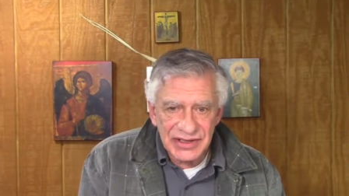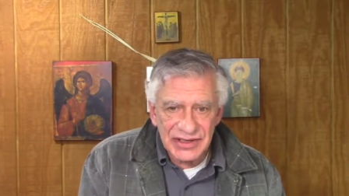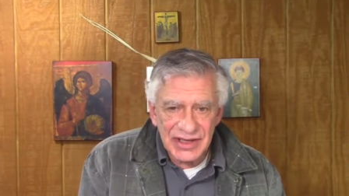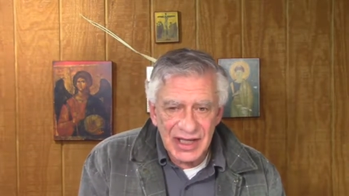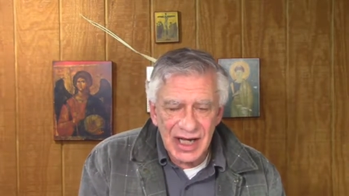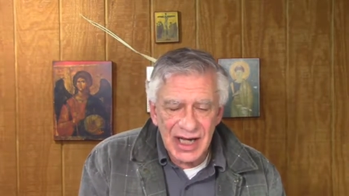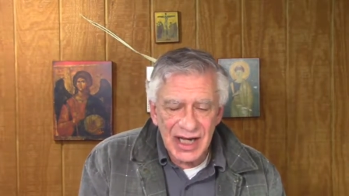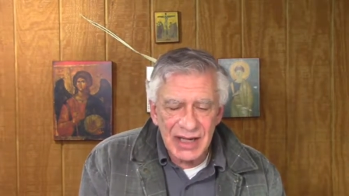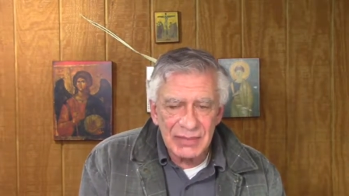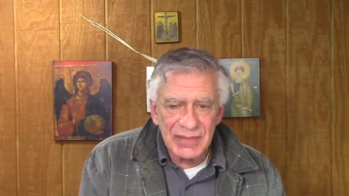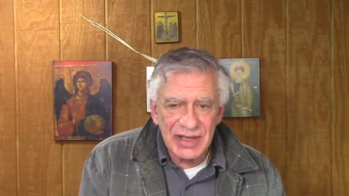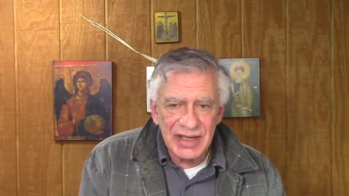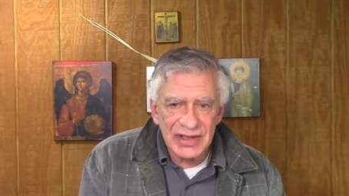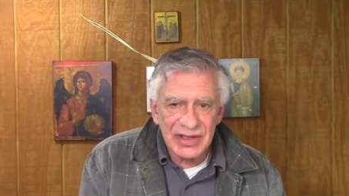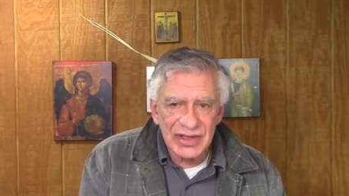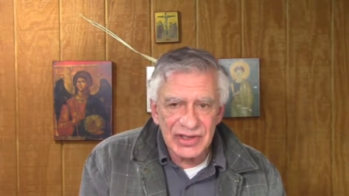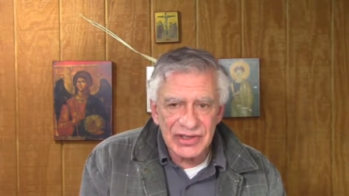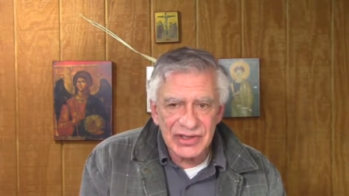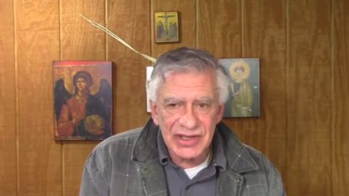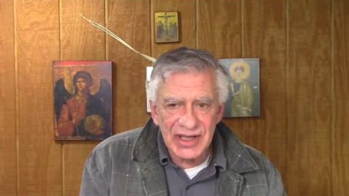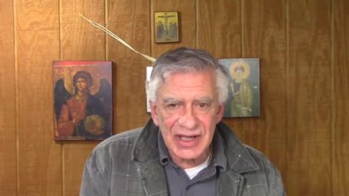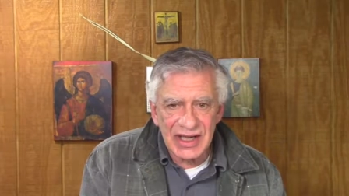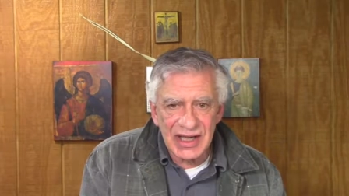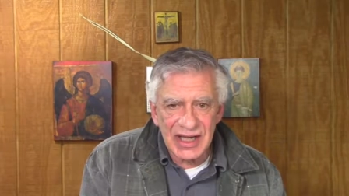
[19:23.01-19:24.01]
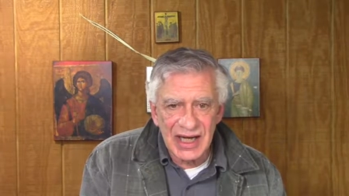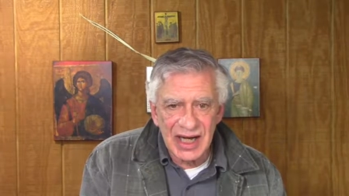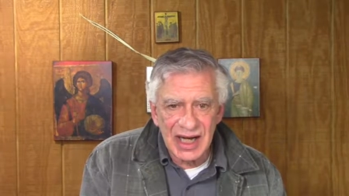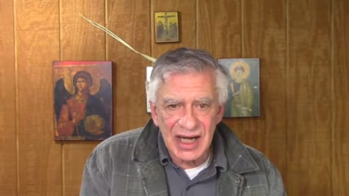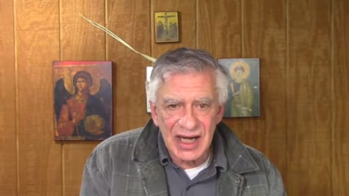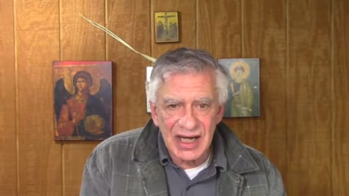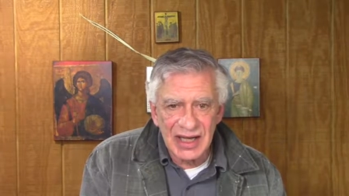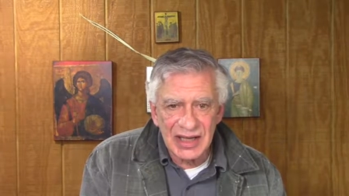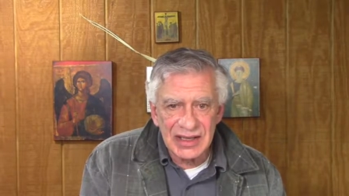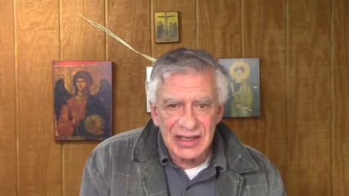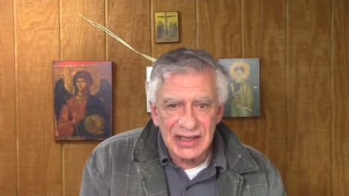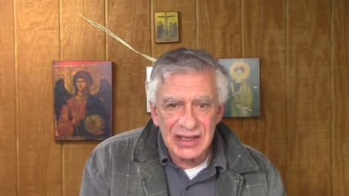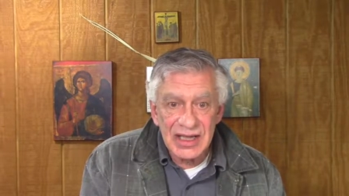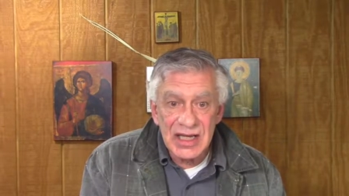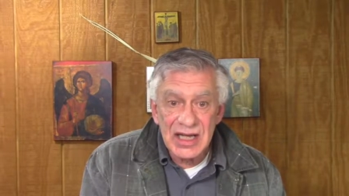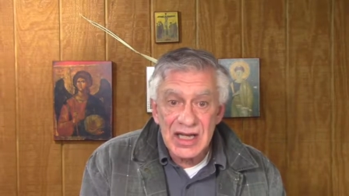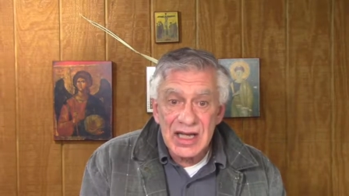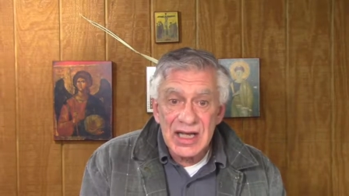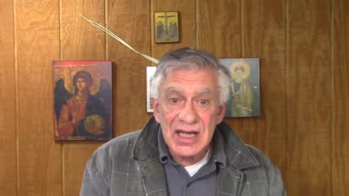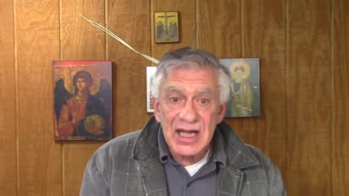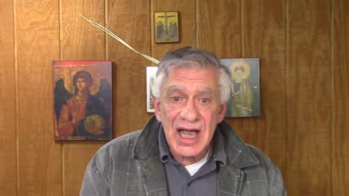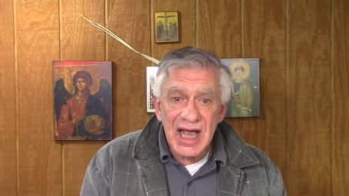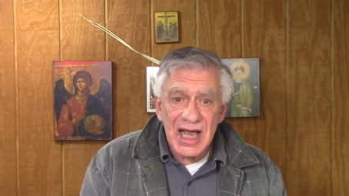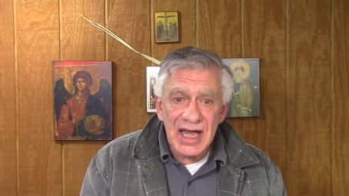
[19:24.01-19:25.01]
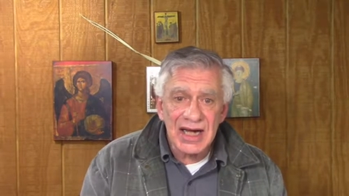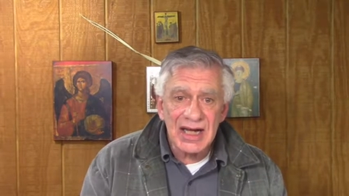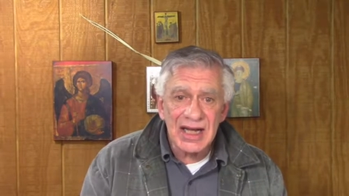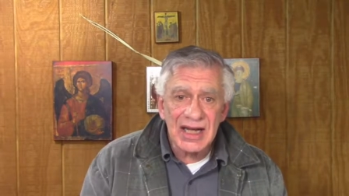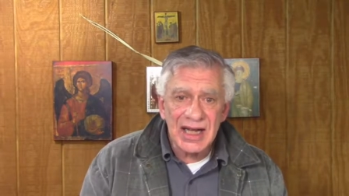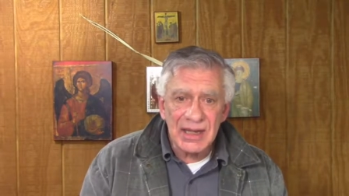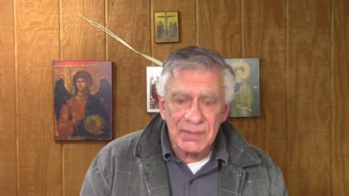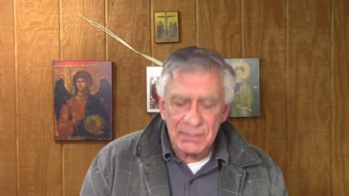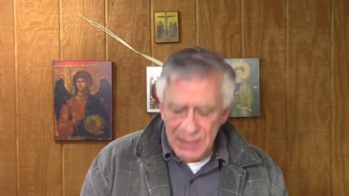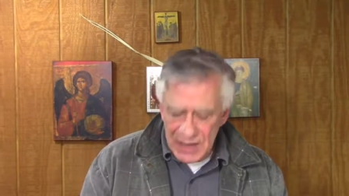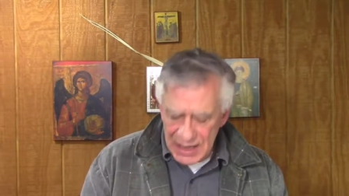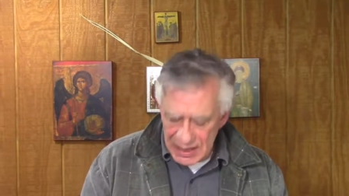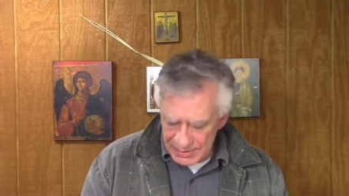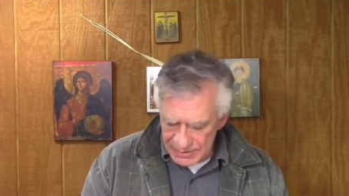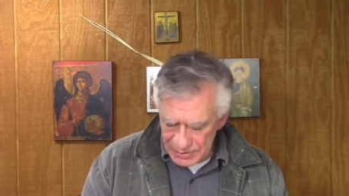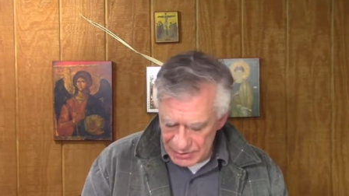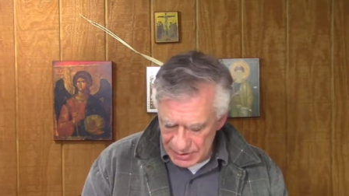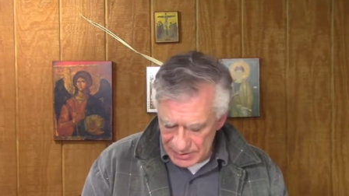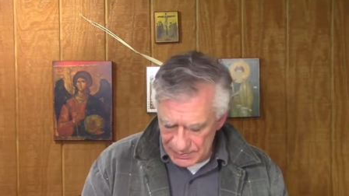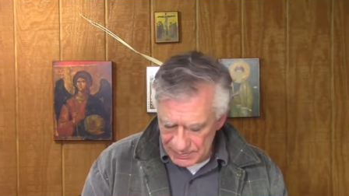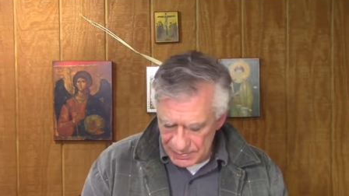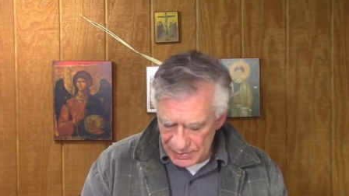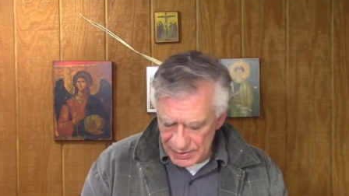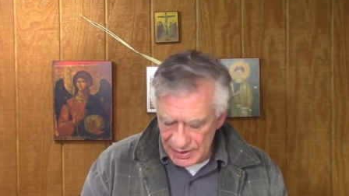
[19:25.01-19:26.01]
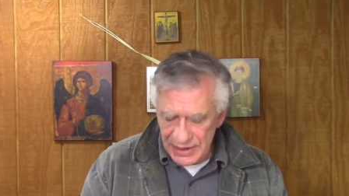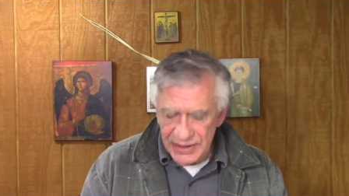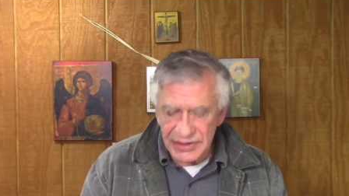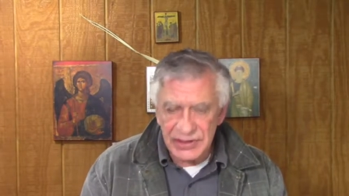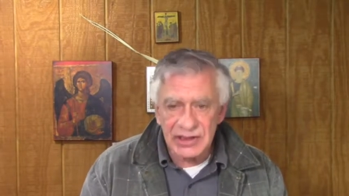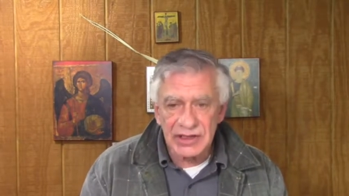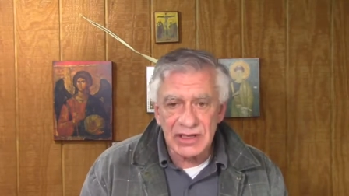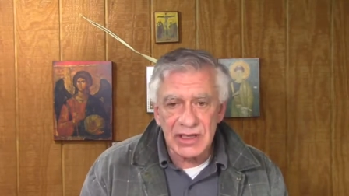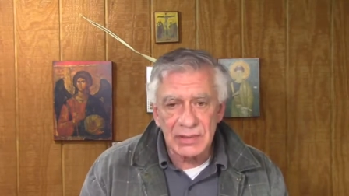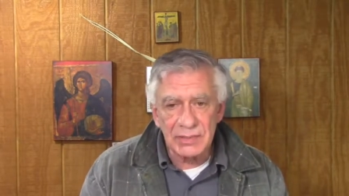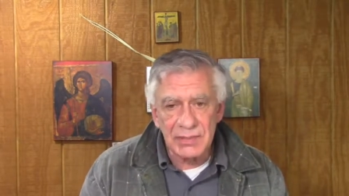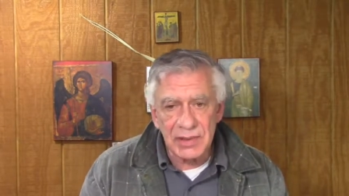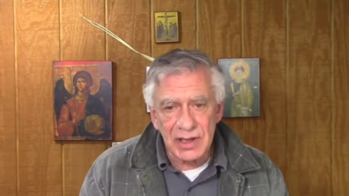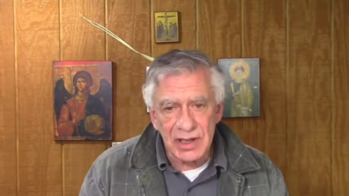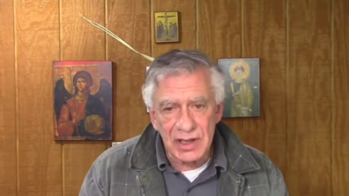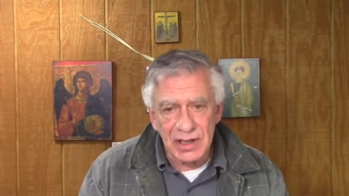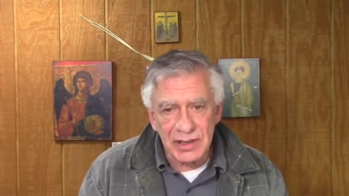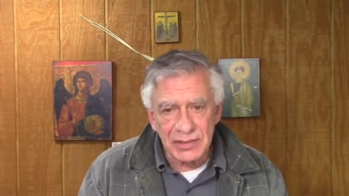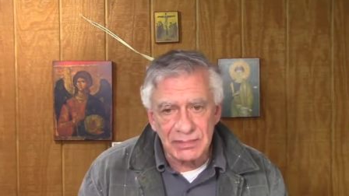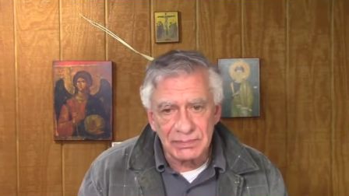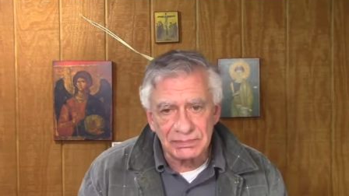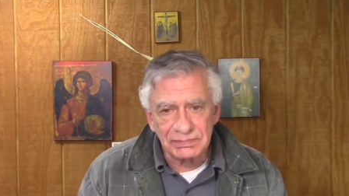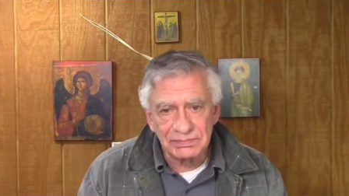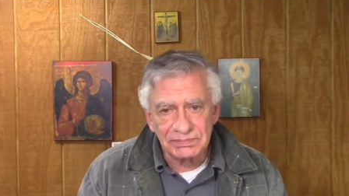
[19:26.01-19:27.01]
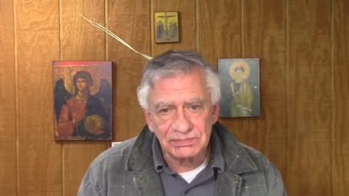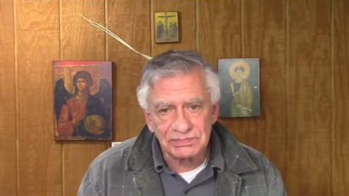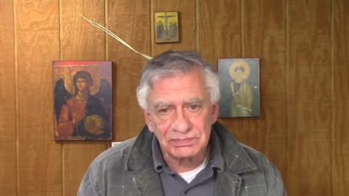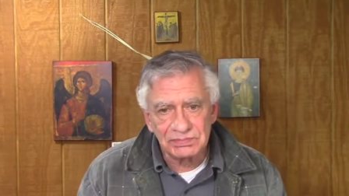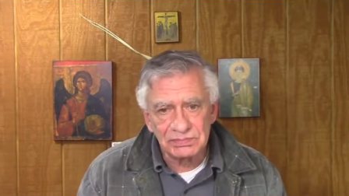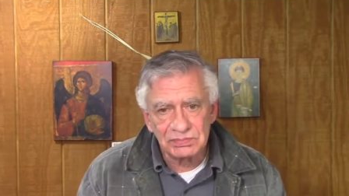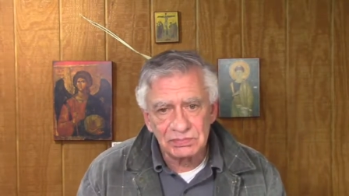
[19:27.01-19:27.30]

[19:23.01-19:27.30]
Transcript: this time in their synagogue, and it, probably took place in Capernaum.